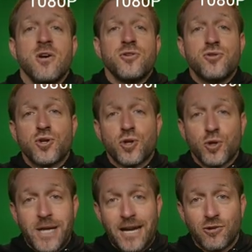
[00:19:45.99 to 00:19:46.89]
to
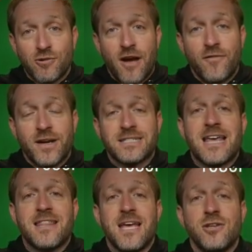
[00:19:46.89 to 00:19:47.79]
create graphics,
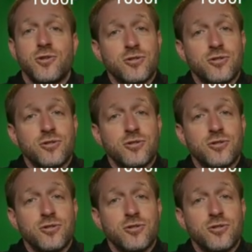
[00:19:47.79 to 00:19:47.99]
and then you're